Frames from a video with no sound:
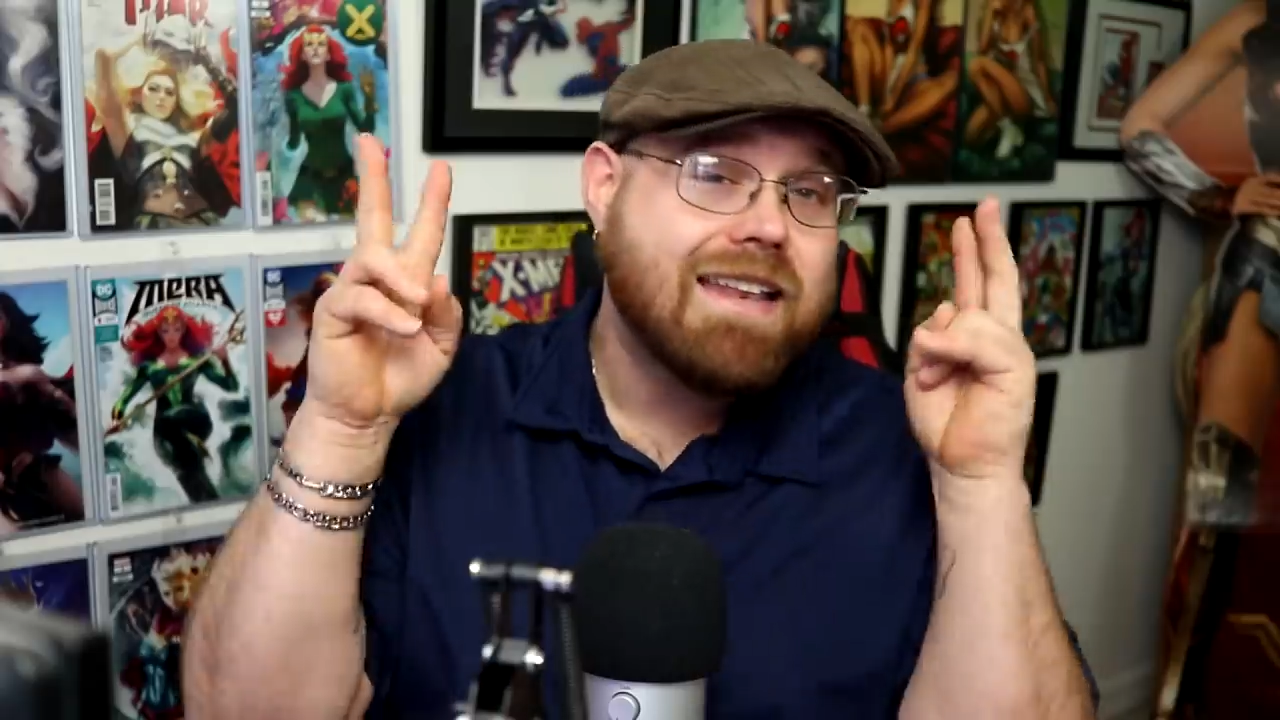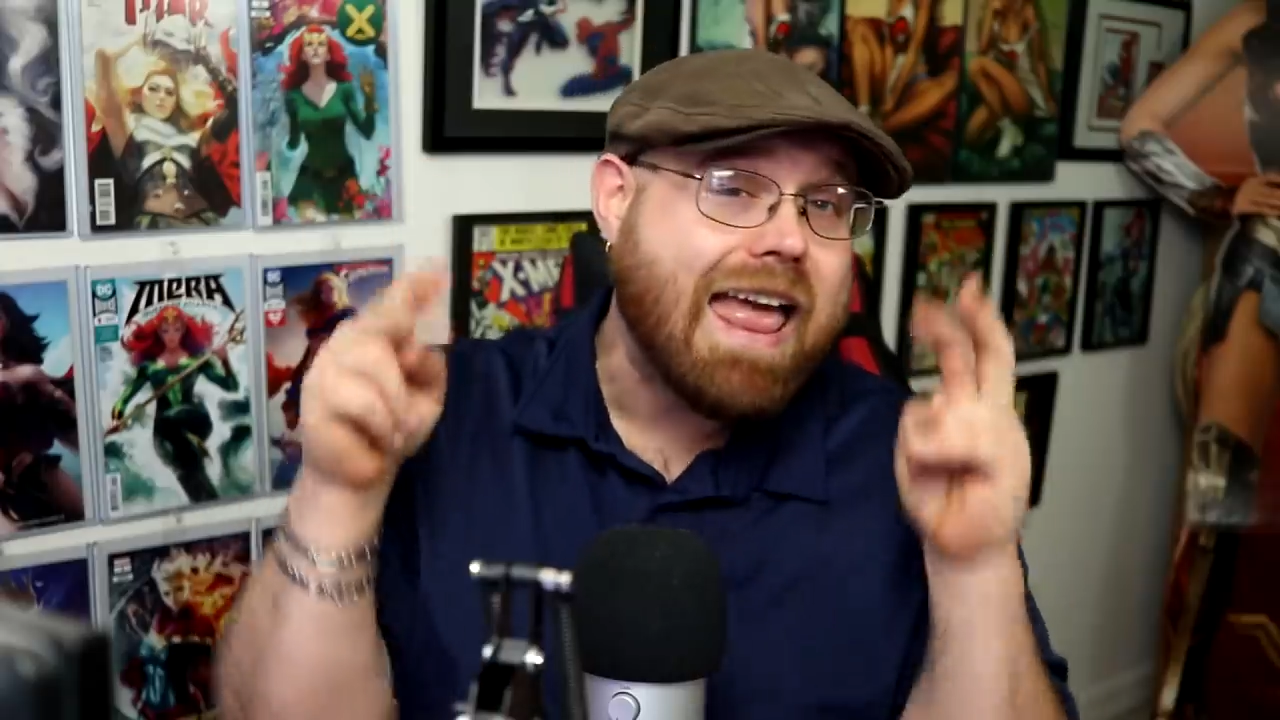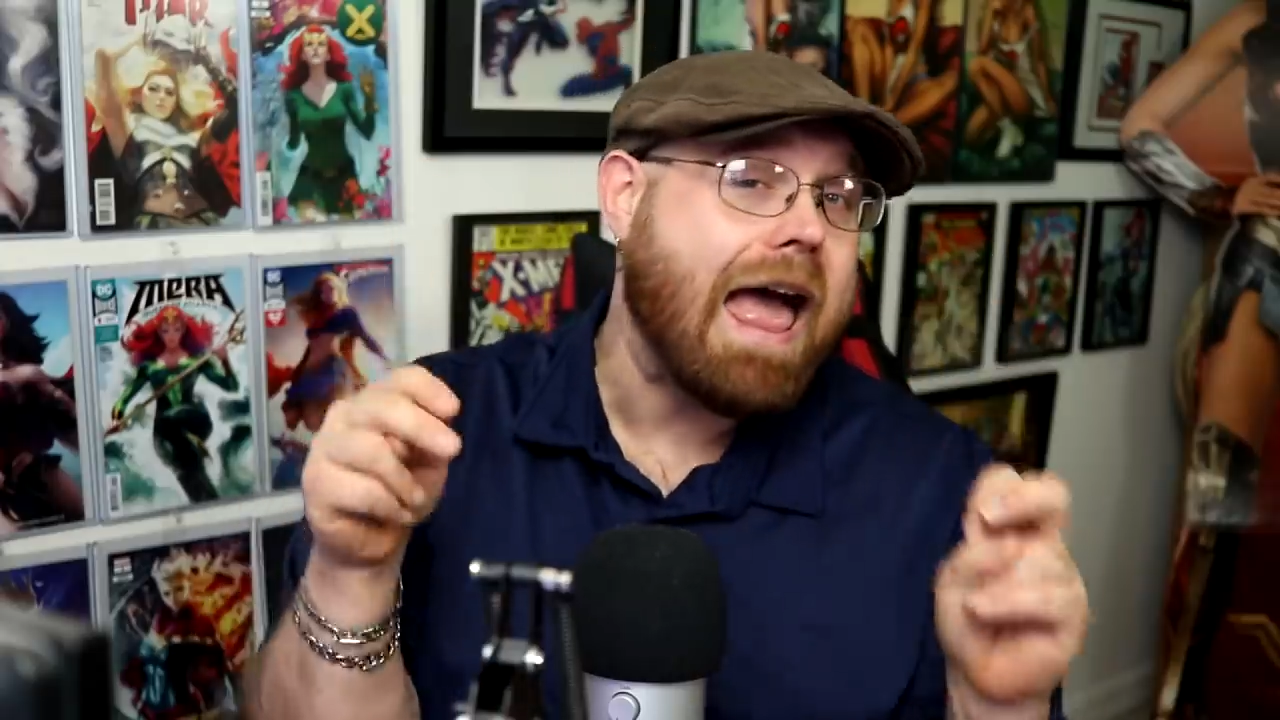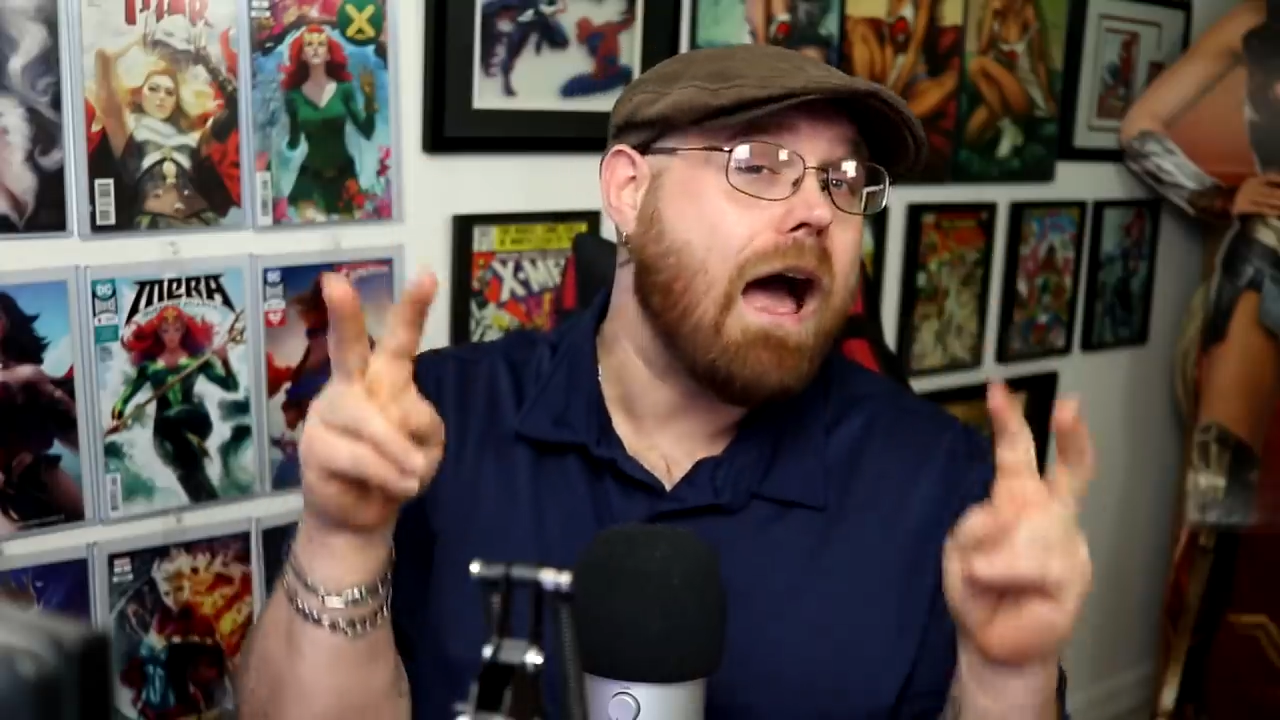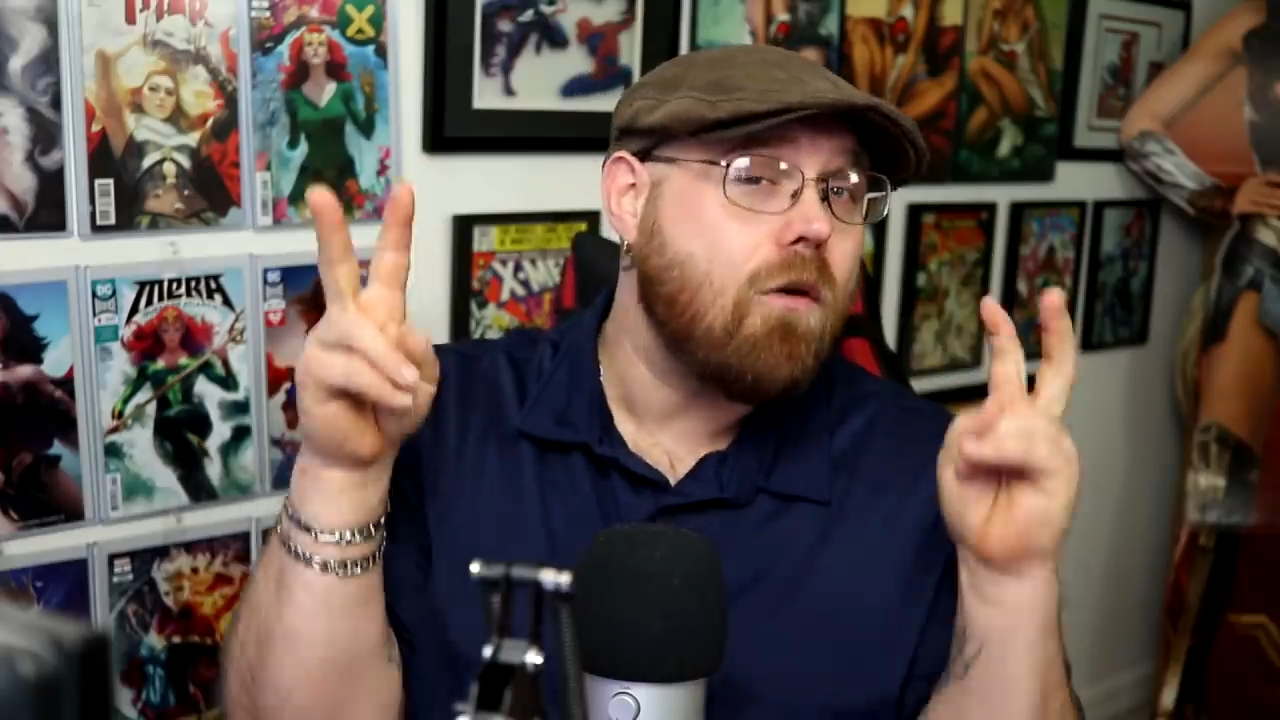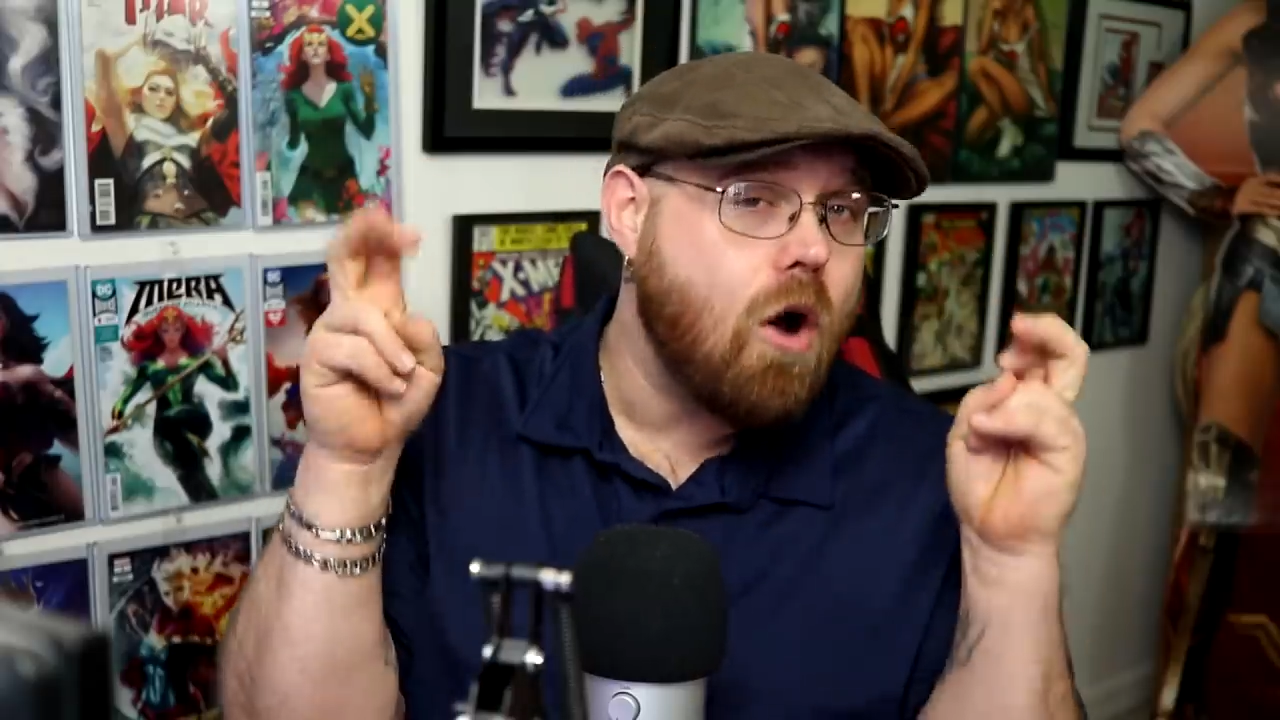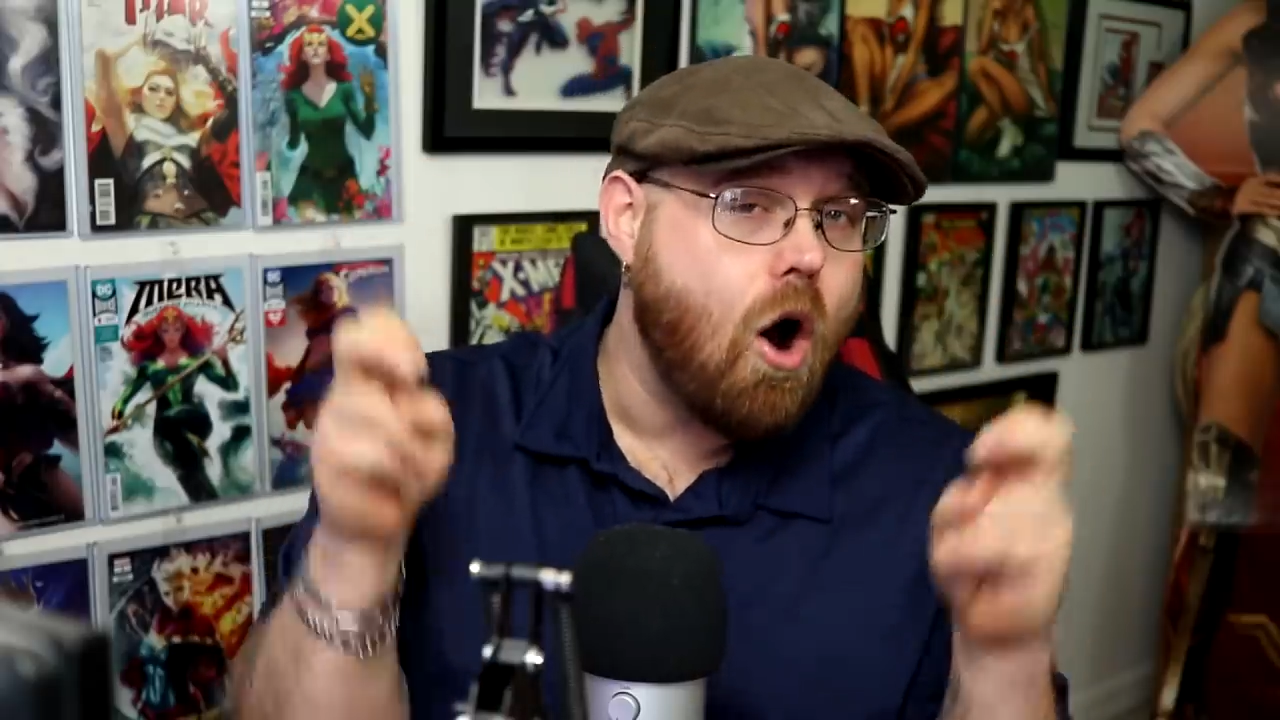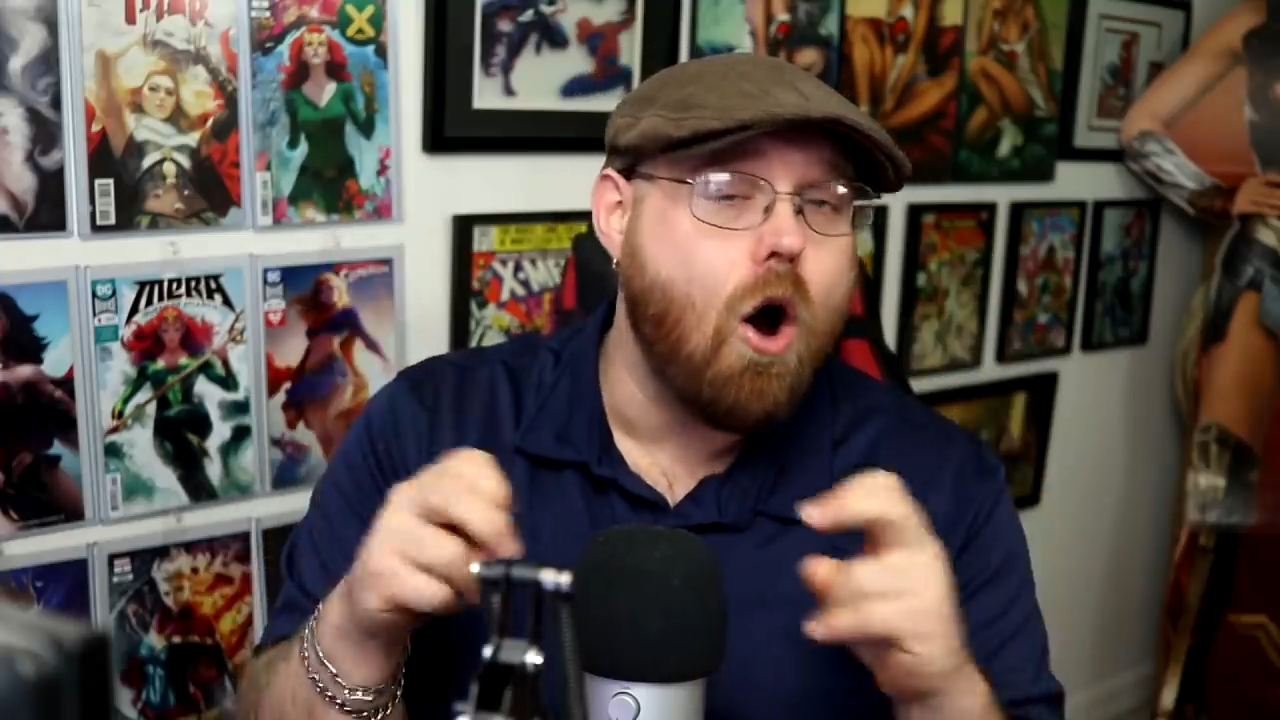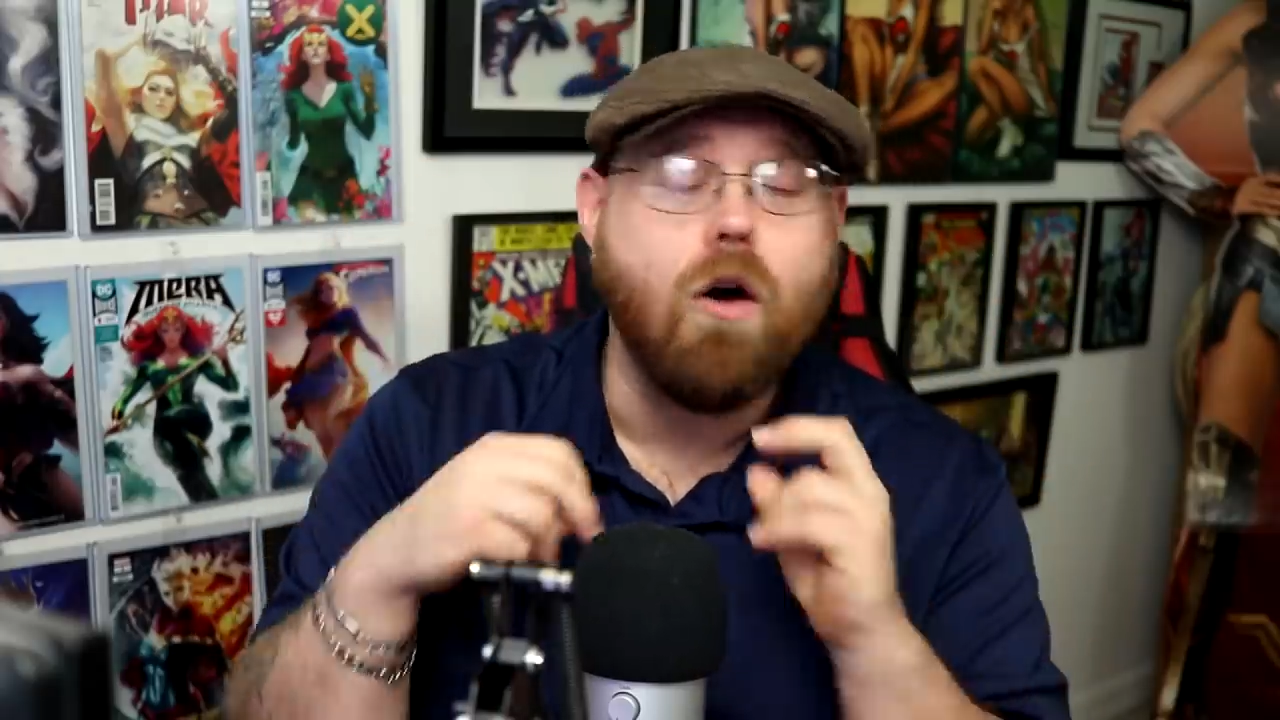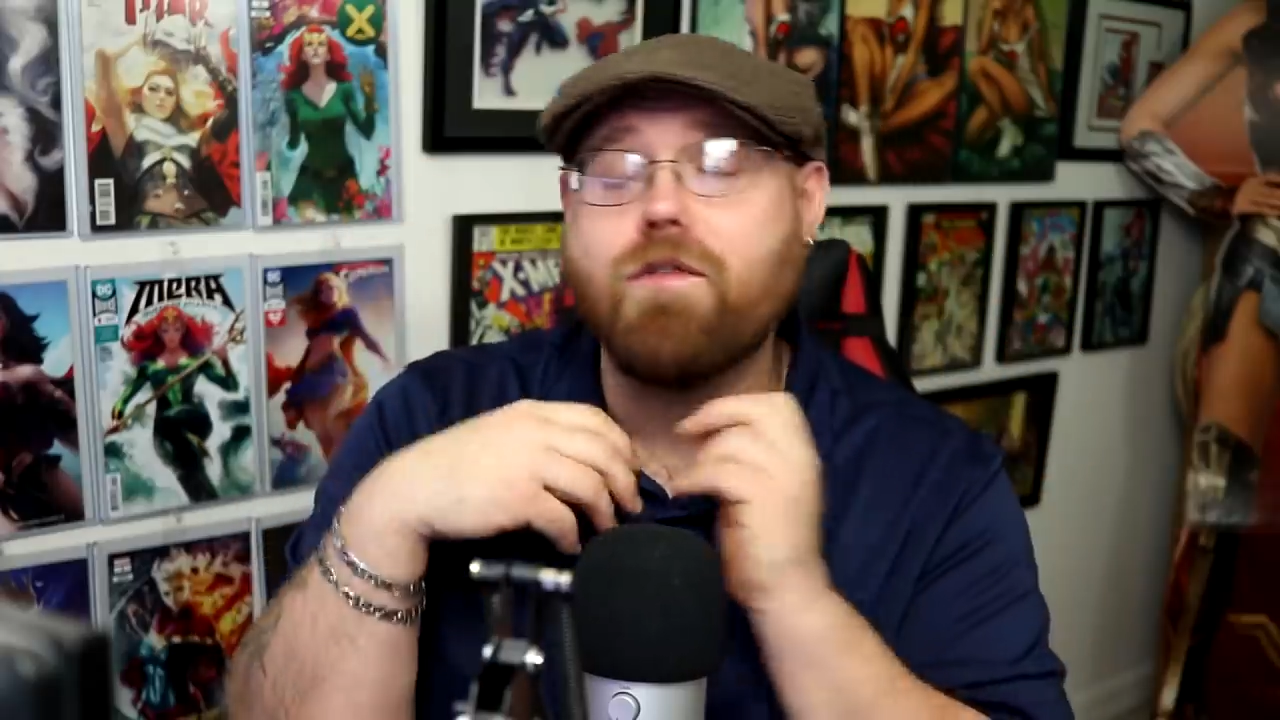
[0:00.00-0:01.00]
town hall.